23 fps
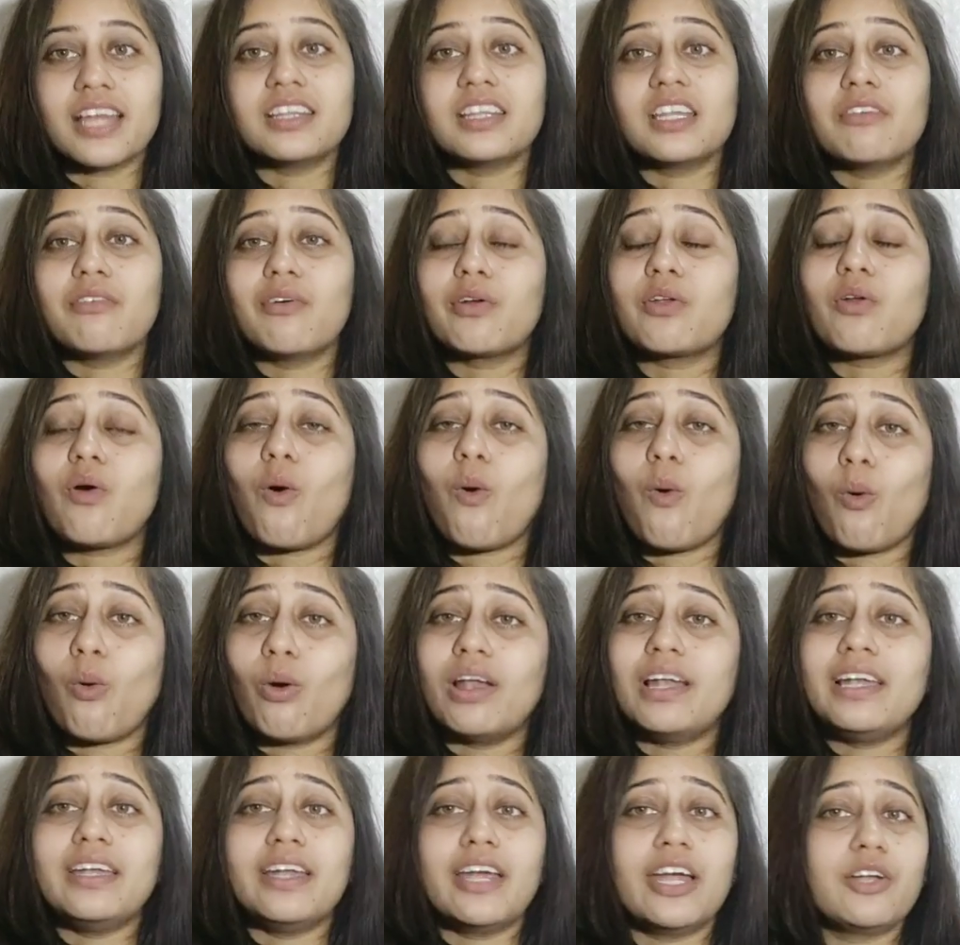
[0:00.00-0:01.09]
and they were
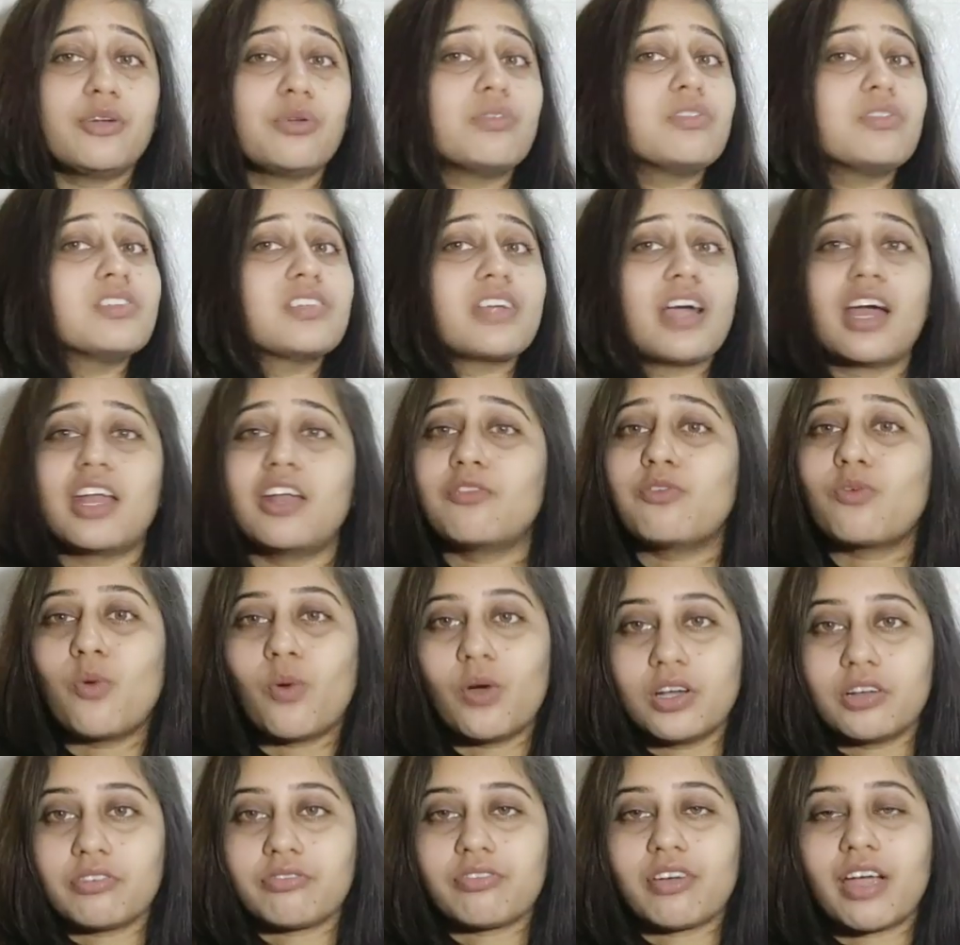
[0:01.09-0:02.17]
all NET or JRF
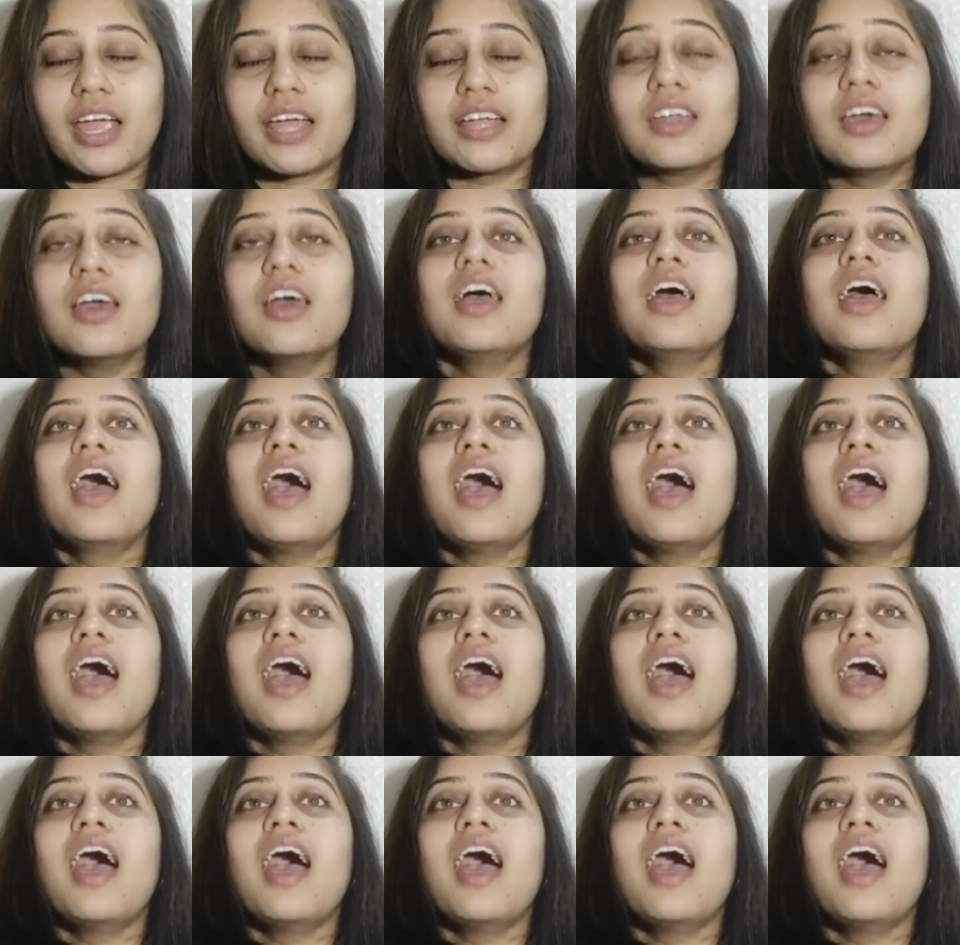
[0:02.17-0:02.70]
qualified.